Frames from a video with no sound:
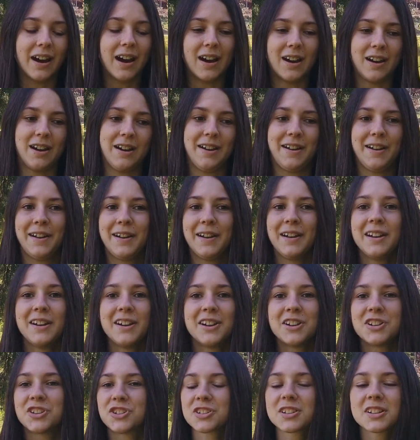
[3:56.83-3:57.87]
I
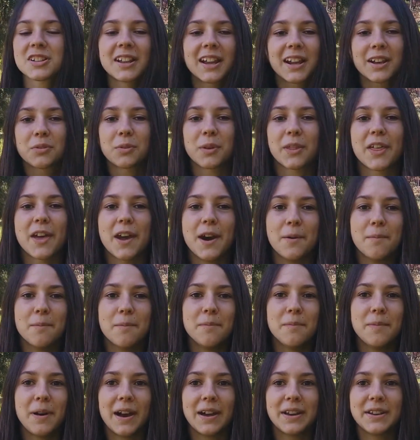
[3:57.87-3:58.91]
just clicked with
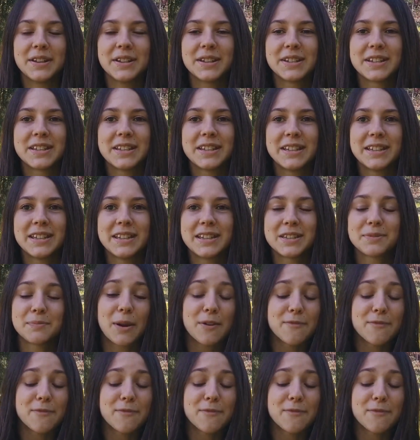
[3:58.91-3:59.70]
him and he is my